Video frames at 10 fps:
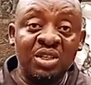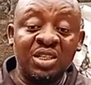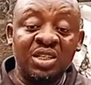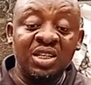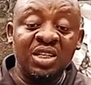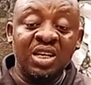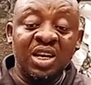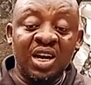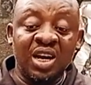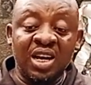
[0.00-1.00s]
it.
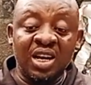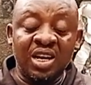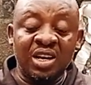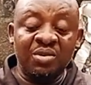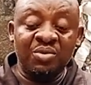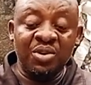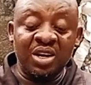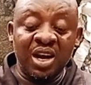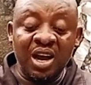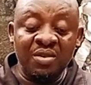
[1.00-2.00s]
We
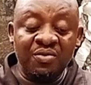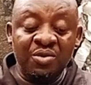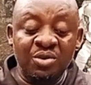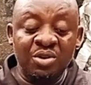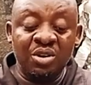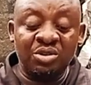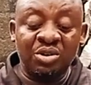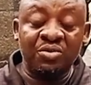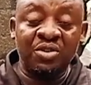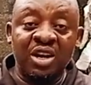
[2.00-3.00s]
have a lot of